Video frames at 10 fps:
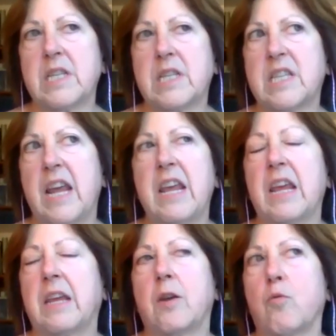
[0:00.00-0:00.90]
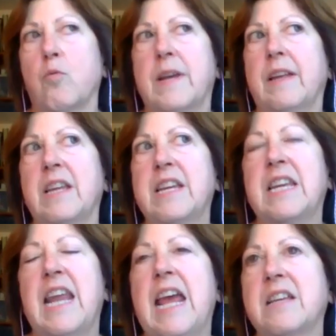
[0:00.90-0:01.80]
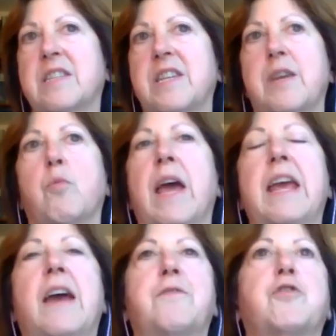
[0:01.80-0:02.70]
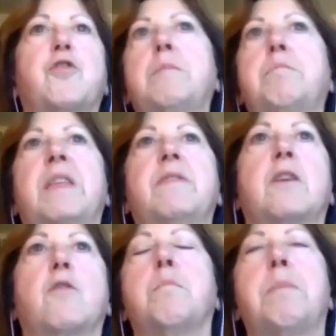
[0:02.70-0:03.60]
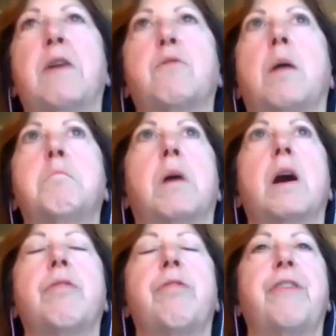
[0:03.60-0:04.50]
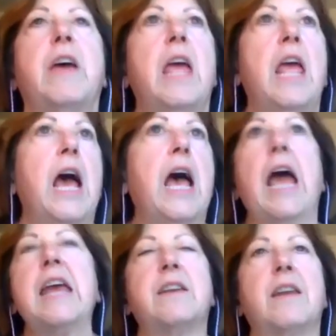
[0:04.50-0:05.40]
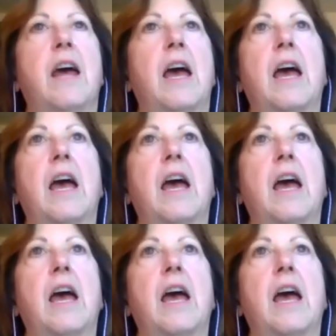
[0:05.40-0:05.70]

saying in a really nasty way after I'd been there about a month, I